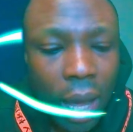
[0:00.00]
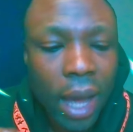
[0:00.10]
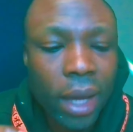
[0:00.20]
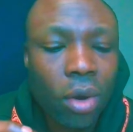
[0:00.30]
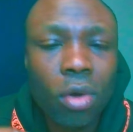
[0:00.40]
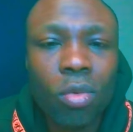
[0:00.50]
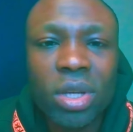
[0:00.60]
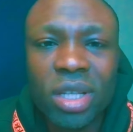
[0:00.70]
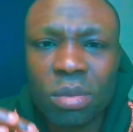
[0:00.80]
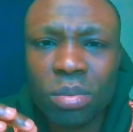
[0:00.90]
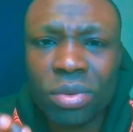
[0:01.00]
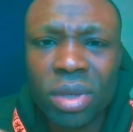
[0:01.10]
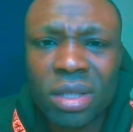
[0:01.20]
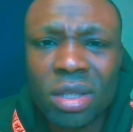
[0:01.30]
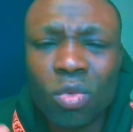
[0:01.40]
I always
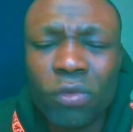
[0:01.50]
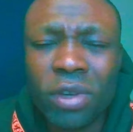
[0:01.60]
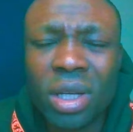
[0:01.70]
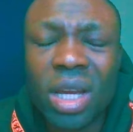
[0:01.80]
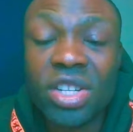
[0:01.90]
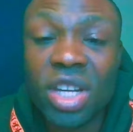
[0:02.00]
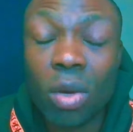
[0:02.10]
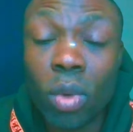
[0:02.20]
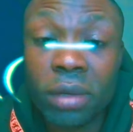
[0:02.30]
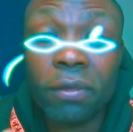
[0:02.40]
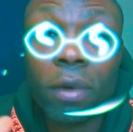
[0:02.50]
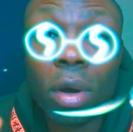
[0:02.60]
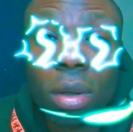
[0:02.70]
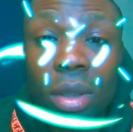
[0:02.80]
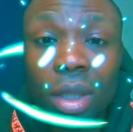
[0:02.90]
experience financial
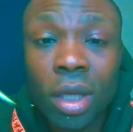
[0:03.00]
windfall.